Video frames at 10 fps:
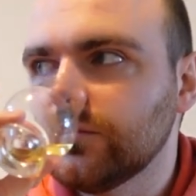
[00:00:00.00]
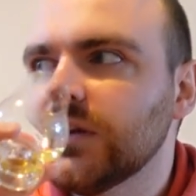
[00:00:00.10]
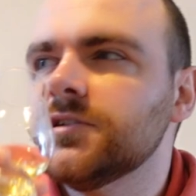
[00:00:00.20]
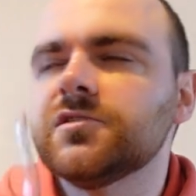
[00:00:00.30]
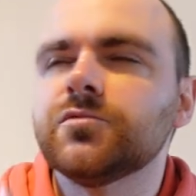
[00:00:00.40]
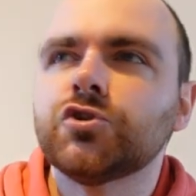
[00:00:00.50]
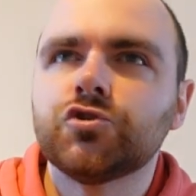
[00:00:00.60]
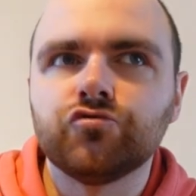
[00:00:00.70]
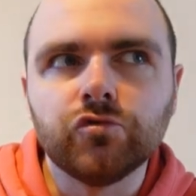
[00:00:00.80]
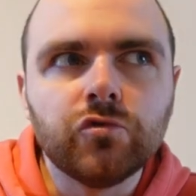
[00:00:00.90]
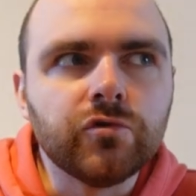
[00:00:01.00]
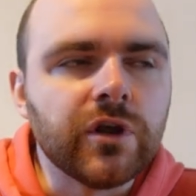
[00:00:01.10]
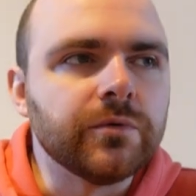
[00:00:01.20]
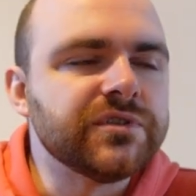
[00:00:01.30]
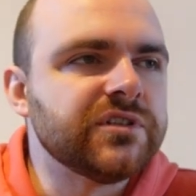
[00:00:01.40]
There's some straw
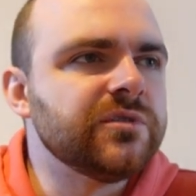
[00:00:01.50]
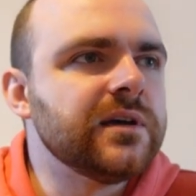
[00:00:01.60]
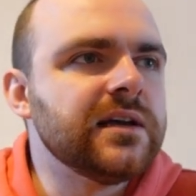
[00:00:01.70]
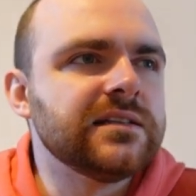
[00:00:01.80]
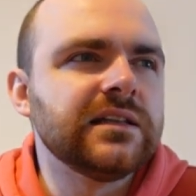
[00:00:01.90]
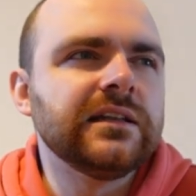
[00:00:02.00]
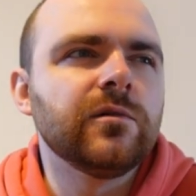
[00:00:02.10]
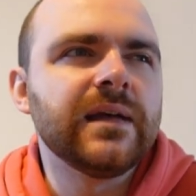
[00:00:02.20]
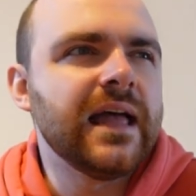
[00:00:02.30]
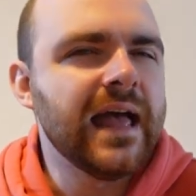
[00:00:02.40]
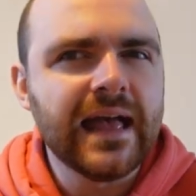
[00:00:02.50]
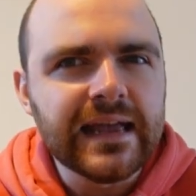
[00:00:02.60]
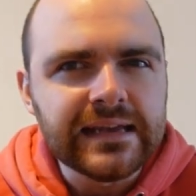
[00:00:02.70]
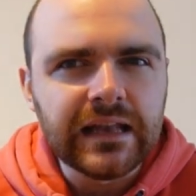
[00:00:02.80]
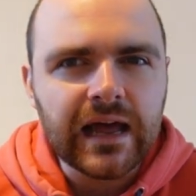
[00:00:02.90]
notes to it. It's a little bit
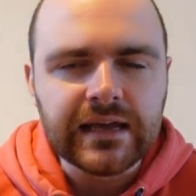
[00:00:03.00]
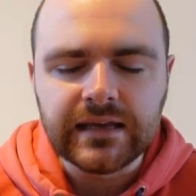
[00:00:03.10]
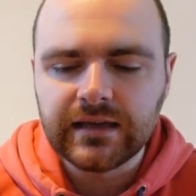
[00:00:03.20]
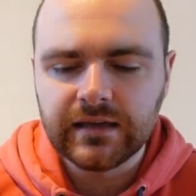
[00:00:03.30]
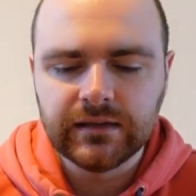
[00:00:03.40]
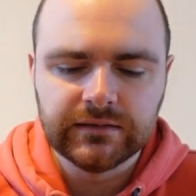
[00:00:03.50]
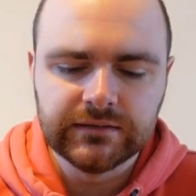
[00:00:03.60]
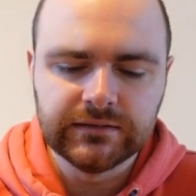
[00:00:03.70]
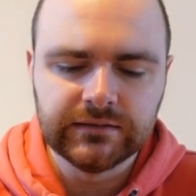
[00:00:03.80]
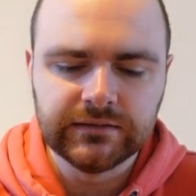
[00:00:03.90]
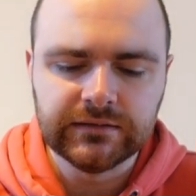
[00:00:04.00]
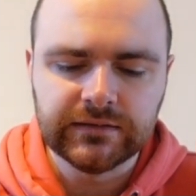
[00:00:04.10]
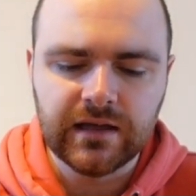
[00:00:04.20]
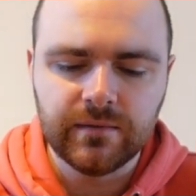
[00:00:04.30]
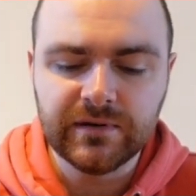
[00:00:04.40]
hay-like.
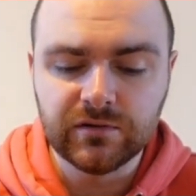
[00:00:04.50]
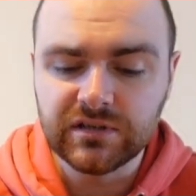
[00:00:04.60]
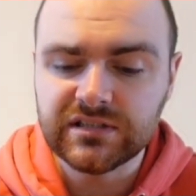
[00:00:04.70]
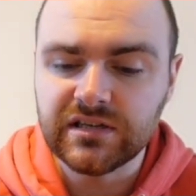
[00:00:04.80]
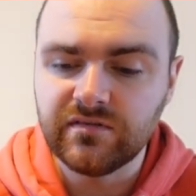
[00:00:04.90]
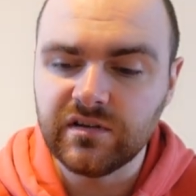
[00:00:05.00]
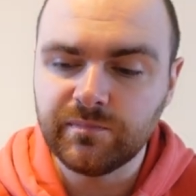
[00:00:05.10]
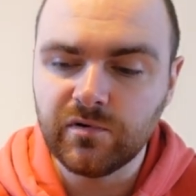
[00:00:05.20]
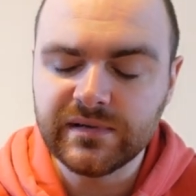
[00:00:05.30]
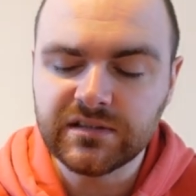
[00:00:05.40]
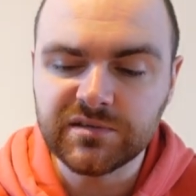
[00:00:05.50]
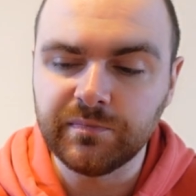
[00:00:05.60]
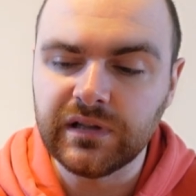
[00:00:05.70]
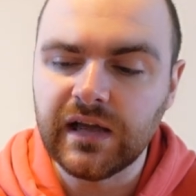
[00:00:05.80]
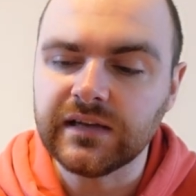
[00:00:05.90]
In all honesty, if you'd poured me to this
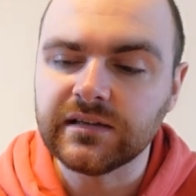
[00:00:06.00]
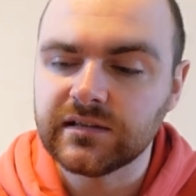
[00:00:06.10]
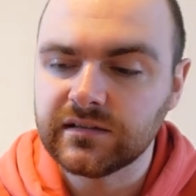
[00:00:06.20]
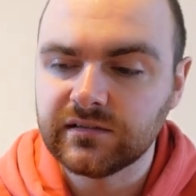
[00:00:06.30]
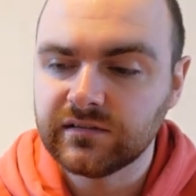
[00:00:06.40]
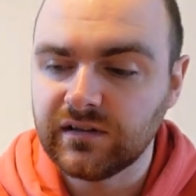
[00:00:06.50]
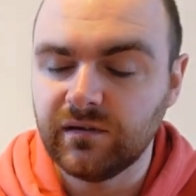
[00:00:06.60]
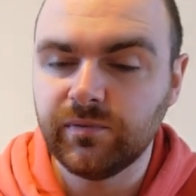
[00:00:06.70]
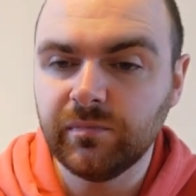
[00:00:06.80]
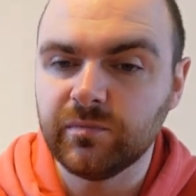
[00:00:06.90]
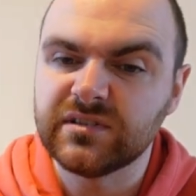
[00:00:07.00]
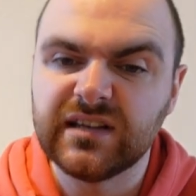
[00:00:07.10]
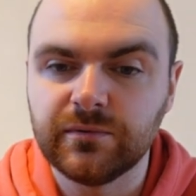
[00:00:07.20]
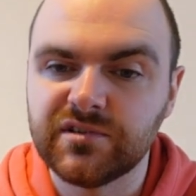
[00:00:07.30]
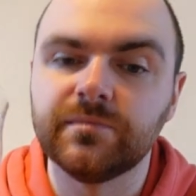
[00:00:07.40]
blind, I probably said
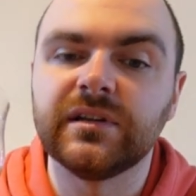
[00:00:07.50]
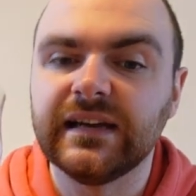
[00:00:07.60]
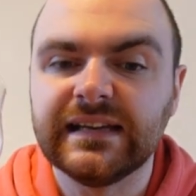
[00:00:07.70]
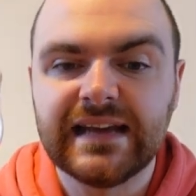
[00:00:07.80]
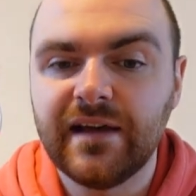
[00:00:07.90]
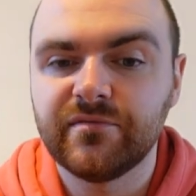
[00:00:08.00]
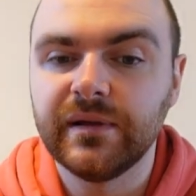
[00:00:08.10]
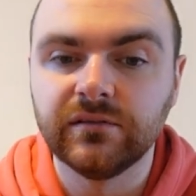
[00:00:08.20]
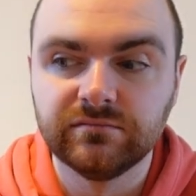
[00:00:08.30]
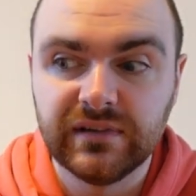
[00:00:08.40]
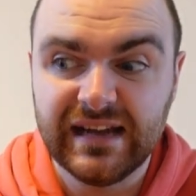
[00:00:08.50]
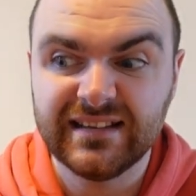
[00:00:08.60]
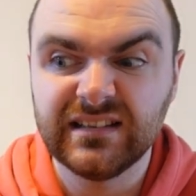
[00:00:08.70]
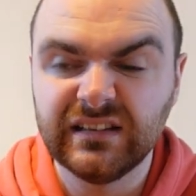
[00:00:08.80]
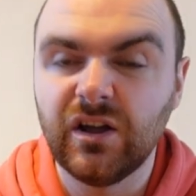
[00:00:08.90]
it was something like a daff mill. It
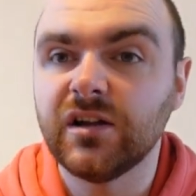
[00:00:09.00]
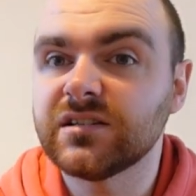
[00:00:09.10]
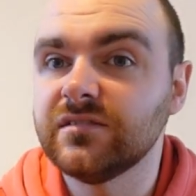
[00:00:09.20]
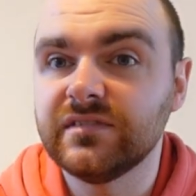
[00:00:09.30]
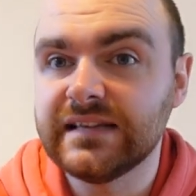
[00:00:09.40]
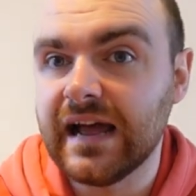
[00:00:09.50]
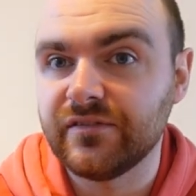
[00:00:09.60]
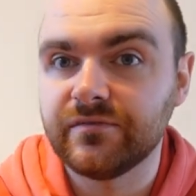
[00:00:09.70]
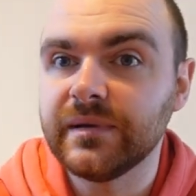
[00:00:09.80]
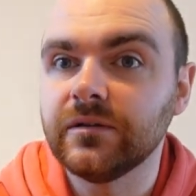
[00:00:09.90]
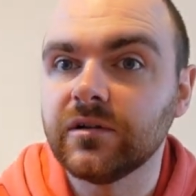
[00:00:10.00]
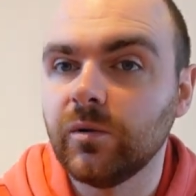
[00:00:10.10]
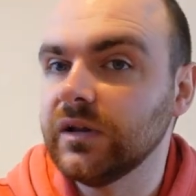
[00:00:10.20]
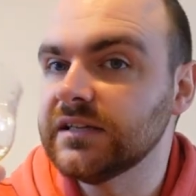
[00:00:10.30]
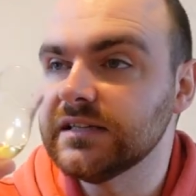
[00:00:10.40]
has a lot of daff mill
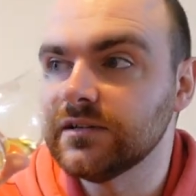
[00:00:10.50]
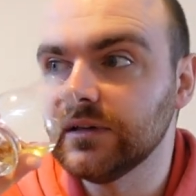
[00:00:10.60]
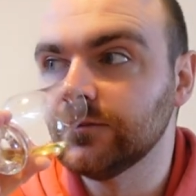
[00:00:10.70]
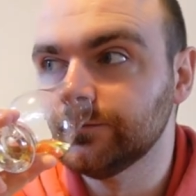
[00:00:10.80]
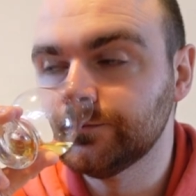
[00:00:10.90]
quality to it.